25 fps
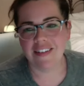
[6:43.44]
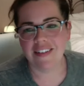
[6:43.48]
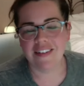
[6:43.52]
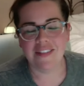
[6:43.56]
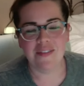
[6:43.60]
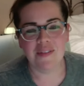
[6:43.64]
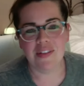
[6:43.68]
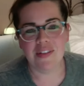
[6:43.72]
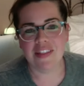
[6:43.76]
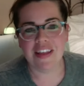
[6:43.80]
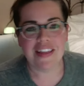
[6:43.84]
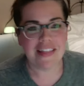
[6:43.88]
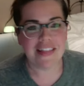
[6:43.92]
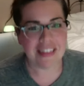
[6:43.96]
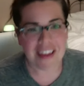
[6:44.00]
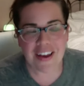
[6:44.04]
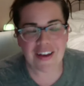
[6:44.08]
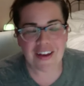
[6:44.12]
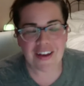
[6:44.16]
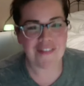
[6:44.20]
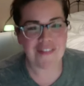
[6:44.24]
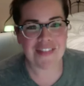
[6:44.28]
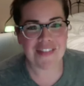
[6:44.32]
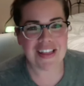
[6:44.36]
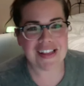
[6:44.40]
what they think
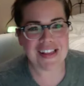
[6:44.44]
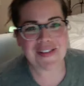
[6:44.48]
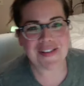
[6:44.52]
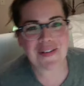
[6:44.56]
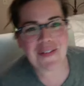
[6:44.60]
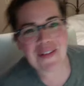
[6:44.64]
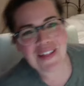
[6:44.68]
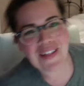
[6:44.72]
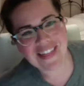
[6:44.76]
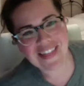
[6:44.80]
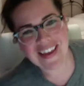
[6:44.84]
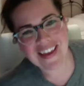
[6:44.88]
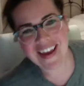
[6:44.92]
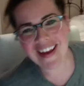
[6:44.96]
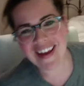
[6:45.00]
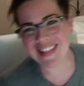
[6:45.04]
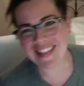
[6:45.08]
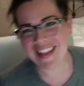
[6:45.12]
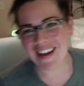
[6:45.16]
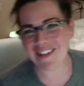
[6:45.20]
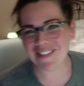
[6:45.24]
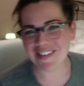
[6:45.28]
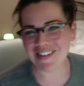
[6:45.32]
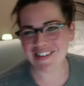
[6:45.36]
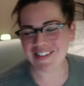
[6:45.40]
of this whole thing
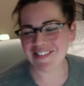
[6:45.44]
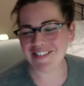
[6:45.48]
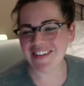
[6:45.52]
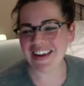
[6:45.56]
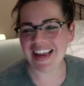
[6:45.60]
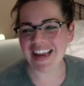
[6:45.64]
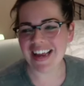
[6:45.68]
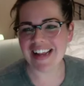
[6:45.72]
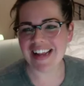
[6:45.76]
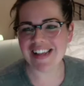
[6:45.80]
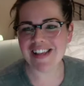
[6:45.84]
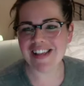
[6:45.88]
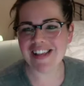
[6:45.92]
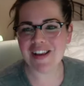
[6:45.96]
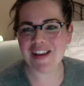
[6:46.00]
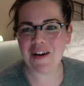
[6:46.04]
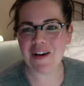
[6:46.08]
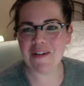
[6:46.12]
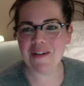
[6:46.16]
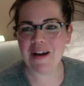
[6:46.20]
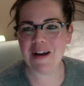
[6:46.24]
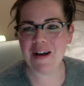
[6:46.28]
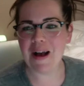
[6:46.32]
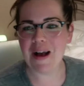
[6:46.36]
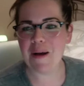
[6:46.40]
that we're doing. And so,
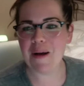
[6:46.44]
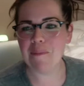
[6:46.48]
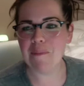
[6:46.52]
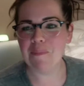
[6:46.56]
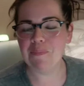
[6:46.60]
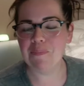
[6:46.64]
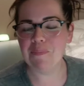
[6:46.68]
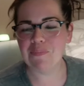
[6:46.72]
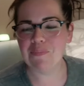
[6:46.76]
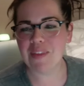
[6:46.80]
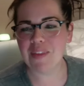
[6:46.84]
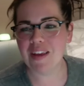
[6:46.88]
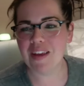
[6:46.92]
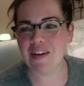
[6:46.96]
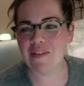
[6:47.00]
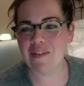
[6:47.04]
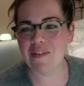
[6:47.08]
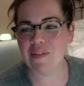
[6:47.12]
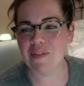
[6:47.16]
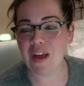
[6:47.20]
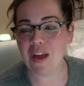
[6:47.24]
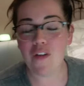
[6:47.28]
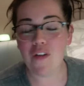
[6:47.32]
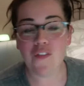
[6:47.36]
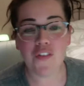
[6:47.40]
um,
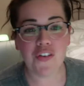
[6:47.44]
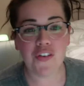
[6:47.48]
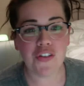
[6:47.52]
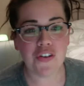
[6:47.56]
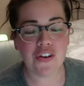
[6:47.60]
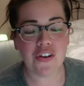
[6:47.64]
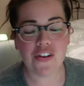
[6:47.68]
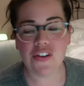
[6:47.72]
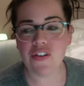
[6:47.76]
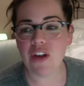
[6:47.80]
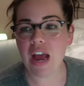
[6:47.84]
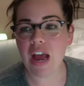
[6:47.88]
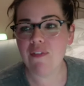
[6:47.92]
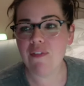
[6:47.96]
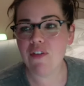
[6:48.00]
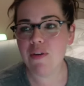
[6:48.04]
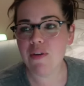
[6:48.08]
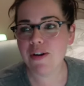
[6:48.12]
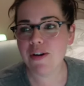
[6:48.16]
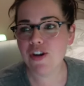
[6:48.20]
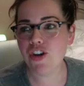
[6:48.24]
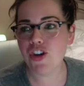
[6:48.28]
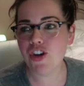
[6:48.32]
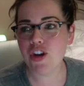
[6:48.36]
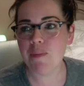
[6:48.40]
without further ado,
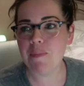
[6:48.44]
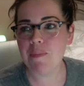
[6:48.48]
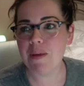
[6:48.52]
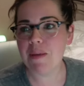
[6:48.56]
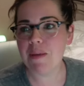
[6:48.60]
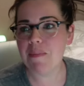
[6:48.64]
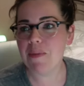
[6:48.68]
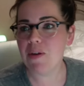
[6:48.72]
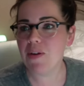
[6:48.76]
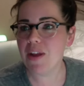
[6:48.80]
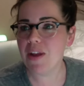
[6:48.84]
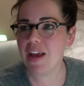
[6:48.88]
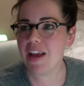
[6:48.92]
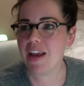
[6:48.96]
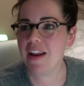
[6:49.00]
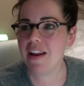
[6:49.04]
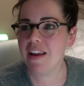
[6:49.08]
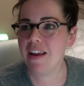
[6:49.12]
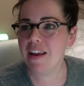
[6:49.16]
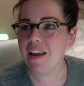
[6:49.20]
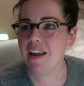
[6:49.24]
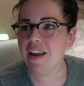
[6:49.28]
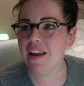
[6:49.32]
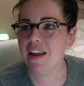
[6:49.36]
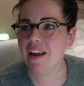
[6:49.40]
everyone should be muted.
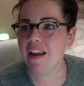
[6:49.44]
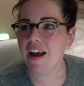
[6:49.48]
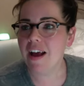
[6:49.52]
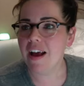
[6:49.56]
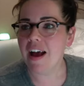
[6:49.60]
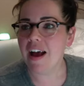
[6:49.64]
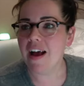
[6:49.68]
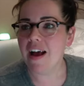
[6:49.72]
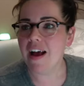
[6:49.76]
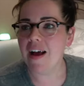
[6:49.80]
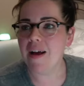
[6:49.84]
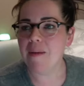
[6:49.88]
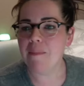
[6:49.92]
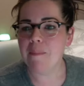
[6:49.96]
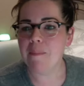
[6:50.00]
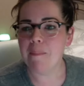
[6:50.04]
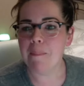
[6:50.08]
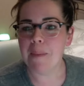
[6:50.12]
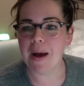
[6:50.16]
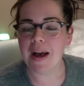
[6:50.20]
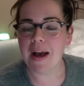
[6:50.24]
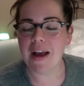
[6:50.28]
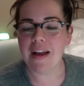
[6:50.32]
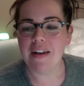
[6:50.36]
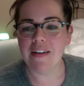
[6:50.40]
Um,
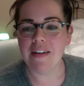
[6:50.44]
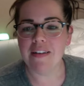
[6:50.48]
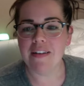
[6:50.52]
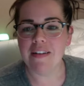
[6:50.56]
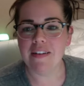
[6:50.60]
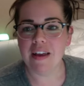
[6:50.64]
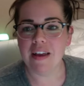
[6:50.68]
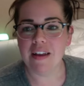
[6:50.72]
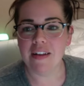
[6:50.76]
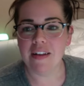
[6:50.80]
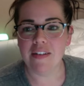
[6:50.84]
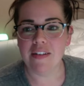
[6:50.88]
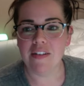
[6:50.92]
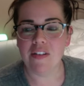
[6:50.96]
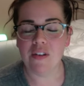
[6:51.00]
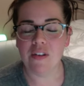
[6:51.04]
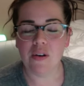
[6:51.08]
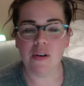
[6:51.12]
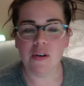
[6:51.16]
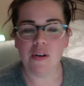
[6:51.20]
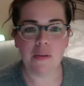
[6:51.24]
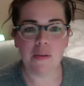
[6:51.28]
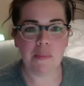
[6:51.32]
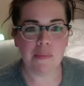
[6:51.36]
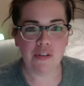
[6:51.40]
but
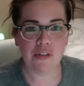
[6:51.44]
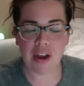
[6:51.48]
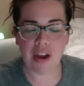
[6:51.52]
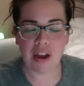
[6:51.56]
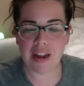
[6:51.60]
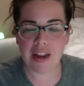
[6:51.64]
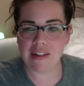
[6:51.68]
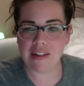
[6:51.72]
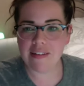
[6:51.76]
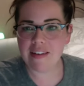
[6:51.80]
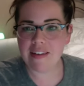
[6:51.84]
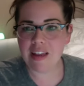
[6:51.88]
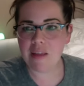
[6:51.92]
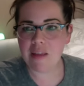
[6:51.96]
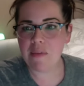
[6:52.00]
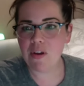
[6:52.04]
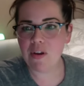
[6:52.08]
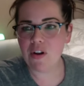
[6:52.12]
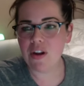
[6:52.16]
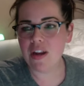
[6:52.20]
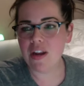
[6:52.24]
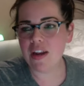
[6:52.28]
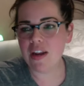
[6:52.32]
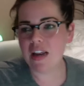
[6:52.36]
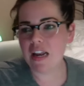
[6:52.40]
so try and stay
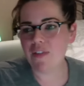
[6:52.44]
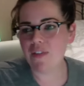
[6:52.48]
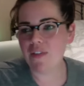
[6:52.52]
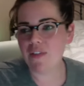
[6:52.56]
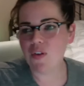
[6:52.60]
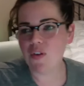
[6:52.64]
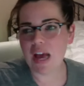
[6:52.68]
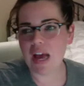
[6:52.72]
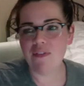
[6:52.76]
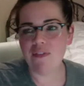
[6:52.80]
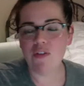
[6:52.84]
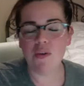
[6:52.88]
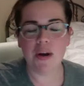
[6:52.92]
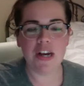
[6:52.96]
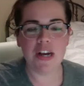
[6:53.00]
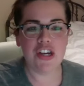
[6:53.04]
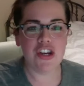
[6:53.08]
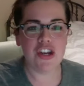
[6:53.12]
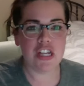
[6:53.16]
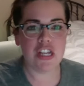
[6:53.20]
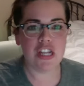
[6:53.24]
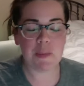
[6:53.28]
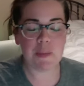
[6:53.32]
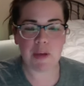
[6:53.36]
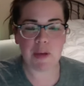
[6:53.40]
muted. And if you have
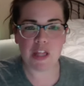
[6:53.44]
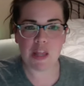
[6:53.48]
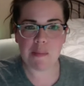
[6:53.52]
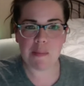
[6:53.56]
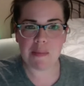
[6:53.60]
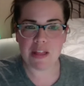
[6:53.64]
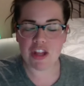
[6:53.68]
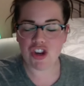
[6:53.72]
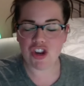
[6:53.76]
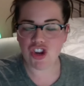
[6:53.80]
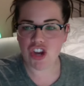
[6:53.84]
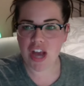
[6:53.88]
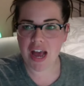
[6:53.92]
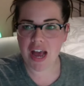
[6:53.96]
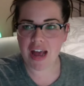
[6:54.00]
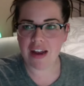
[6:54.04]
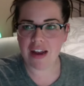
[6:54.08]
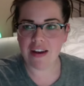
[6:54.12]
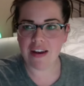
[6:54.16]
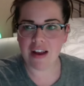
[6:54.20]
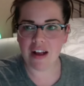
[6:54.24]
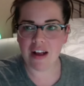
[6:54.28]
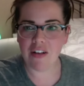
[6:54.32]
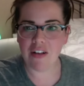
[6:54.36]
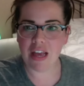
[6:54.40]
questions, put them in the chat and
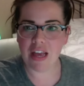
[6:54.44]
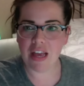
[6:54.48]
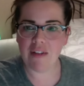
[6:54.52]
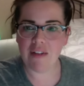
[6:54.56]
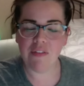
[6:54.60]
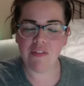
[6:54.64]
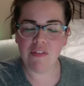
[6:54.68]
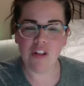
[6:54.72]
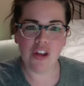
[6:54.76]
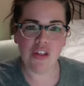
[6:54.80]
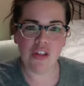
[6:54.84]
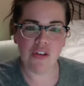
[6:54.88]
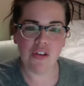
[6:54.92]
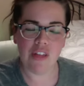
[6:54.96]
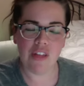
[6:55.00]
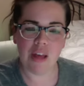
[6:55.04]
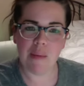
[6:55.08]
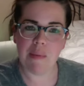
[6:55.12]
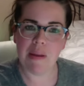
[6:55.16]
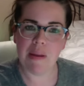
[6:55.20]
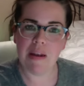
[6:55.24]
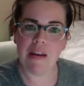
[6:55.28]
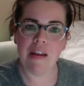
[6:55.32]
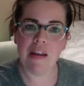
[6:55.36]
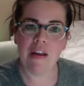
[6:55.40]
I'll kind of look through them
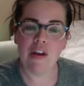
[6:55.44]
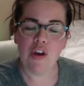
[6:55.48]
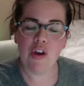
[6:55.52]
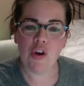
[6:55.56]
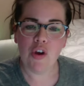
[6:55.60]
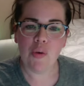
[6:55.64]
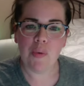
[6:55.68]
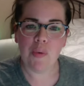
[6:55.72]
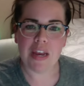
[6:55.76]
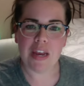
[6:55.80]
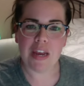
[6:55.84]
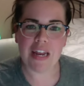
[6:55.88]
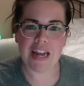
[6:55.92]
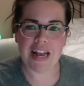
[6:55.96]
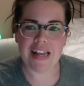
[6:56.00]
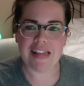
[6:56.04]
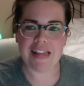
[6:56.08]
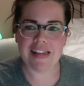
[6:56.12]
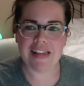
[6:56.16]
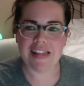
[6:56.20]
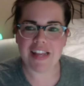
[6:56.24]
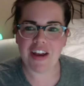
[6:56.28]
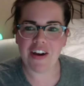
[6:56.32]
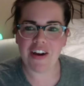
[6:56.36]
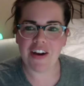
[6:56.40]
and we can ask
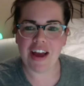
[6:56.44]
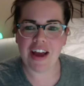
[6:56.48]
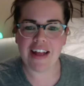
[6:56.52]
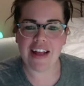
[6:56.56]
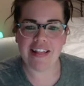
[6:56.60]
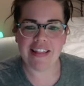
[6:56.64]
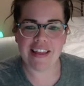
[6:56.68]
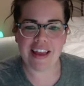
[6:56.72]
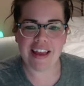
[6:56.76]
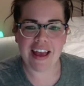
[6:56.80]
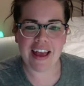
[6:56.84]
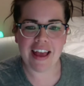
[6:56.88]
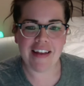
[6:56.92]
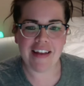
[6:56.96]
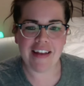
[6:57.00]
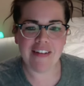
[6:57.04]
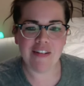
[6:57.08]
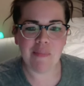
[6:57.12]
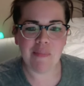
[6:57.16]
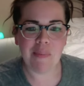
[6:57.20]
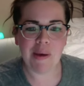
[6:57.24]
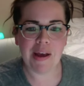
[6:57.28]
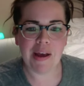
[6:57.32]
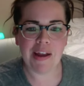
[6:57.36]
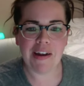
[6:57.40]
Sara at the end.
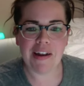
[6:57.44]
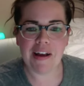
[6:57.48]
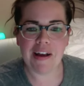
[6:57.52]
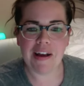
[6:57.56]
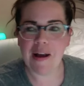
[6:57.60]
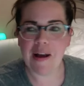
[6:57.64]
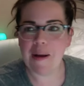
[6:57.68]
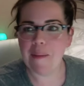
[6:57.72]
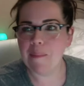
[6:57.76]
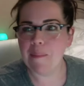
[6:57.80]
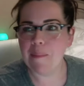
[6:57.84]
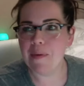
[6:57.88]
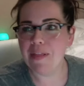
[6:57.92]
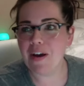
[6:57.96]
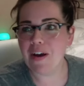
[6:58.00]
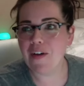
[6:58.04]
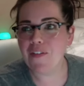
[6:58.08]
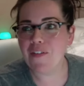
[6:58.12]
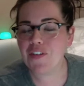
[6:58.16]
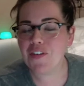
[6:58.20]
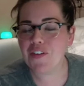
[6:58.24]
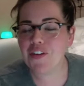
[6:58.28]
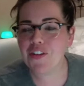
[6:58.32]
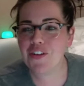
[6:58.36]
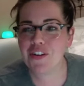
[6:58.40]
But um, without
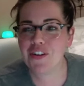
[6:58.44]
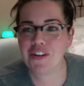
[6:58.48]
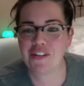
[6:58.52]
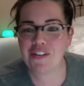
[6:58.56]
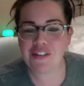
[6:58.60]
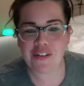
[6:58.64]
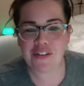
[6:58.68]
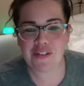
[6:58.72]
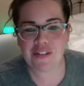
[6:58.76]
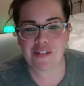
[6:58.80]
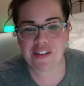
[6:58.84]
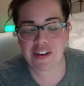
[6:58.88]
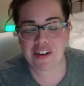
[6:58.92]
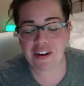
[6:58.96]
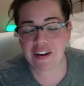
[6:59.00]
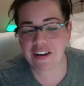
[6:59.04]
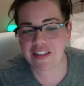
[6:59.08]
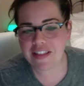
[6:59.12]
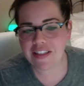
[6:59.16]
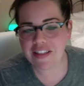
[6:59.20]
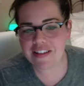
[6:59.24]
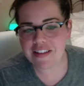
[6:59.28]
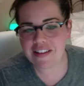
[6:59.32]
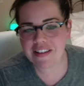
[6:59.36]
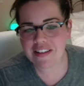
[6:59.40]
further ado, Sara,
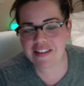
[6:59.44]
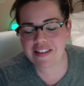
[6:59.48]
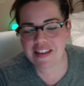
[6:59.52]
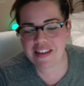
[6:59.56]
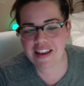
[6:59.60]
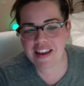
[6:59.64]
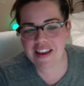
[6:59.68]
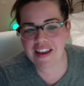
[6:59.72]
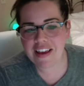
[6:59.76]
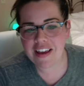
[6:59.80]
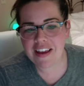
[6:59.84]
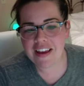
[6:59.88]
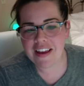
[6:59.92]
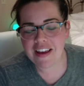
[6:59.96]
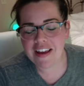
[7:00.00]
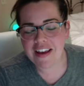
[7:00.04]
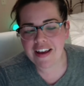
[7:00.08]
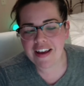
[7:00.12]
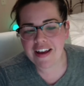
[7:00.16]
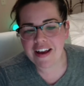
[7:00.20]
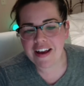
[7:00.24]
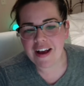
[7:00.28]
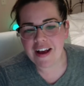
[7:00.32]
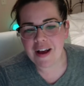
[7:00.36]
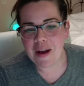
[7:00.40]
this is the
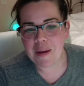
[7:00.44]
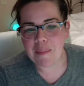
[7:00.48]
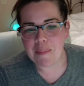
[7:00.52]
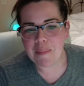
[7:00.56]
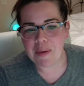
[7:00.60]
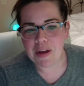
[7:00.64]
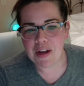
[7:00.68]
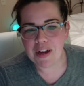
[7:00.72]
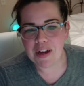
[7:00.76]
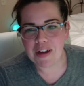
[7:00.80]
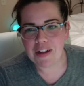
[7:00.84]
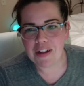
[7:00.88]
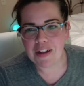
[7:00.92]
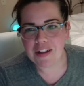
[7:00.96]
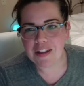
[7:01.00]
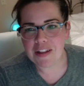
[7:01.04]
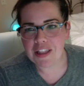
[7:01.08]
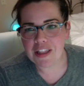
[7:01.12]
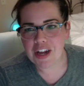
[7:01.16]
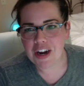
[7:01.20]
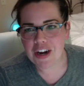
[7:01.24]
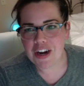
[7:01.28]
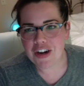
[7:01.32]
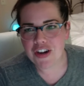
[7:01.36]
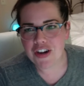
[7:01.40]
um,
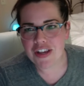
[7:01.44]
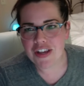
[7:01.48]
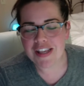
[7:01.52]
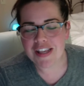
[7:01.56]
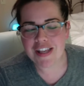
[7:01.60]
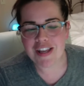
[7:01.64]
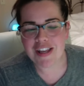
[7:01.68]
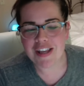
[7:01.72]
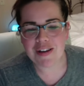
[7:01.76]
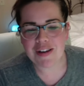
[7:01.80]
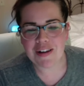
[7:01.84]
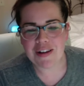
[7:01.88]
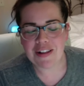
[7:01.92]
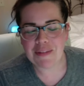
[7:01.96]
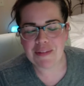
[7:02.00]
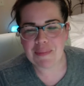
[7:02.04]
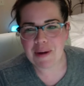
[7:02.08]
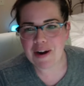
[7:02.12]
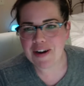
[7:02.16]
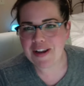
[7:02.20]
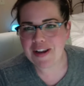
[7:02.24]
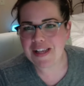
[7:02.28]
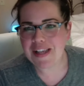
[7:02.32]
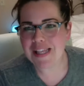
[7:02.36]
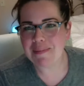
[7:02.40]
largest
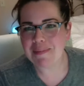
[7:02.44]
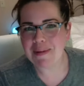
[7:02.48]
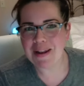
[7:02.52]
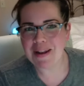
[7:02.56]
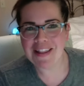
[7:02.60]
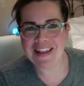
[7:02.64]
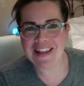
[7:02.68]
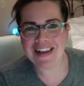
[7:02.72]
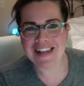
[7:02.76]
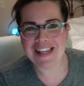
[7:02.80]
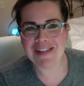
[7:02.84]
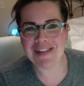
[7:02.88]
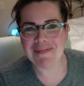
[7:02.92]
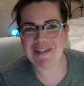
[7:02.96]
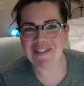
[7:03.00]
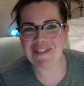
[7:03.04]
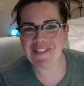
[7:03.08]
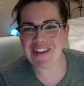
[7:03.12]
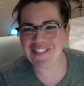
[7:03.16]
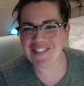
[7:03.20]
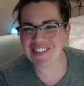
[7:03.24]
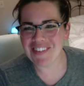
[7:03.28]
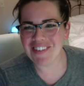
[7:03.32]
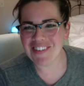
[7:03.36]
participant list we've ever